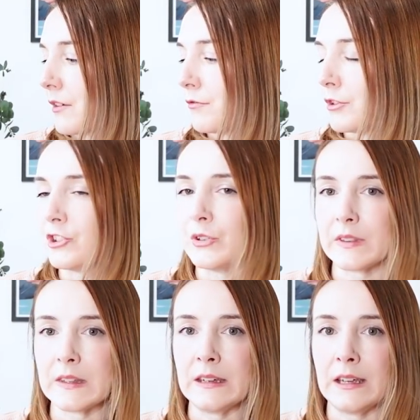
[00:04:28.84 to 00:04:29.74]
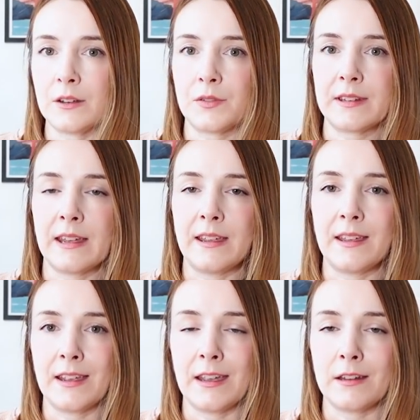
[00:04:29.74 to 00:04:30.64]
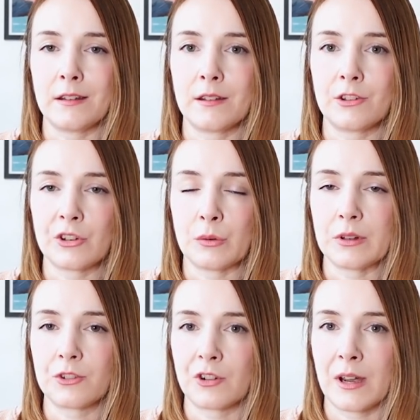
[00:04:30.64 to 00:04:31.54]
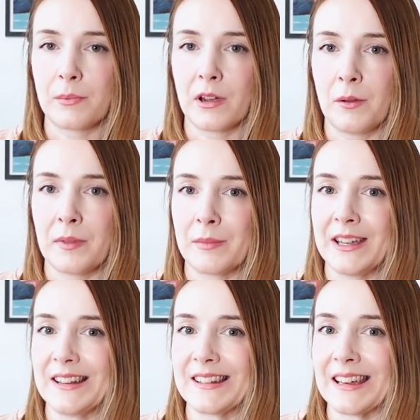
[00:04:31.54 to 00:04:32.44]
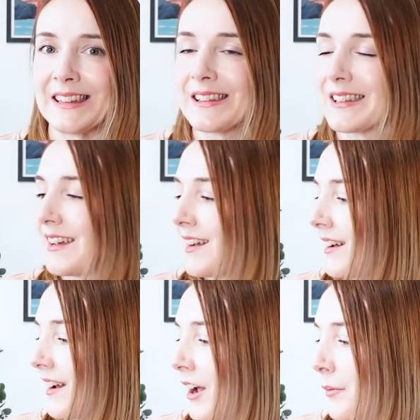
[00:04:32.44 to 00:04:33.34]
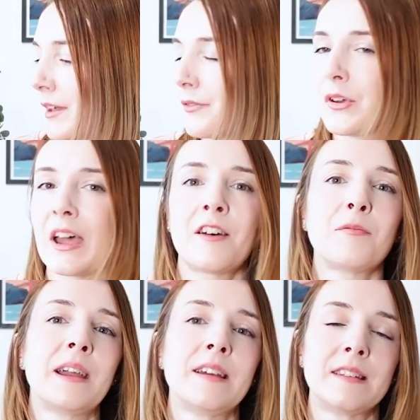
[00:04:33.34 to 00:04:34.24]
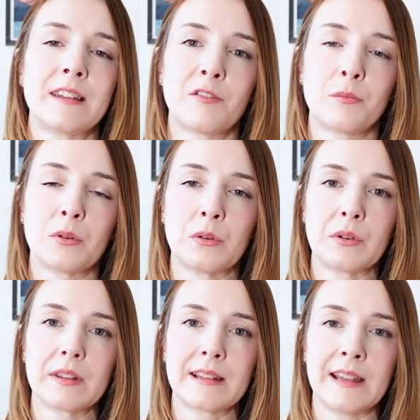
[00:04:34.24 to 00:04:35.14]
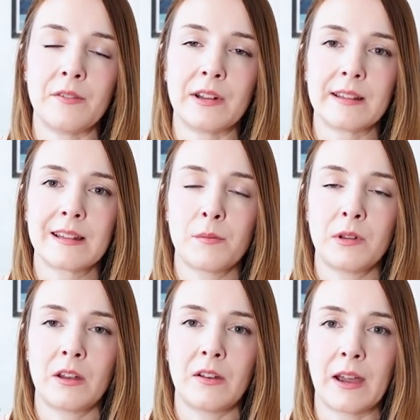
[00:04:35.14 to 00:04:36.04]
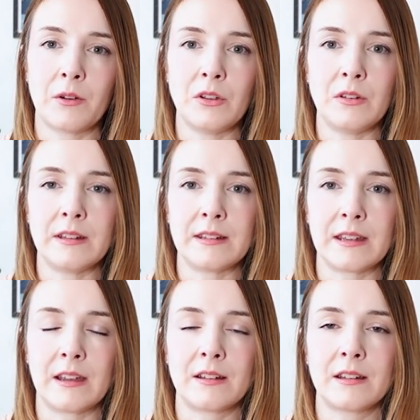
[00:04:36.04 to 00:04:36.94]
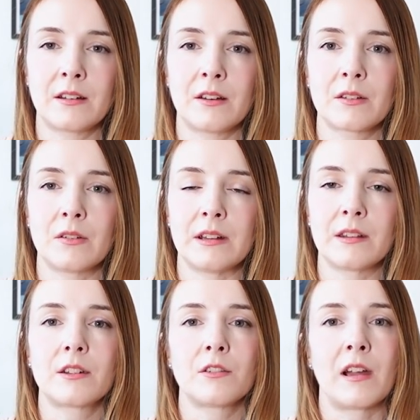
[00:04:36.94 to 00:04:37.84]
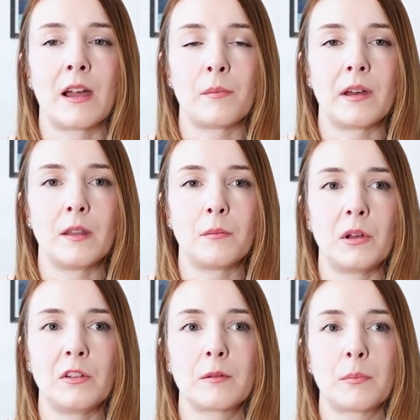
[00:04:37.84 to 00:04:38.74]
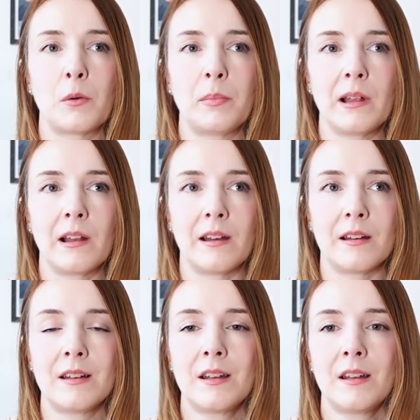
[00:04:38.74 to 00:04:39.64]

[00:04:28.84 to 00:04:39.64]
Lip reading: reduce the need for taking in the shoulder strap. I hope that makes sense. If you have made the Davenport sleeveless, let me know how you did it. I did ask on Instagram, and the most popular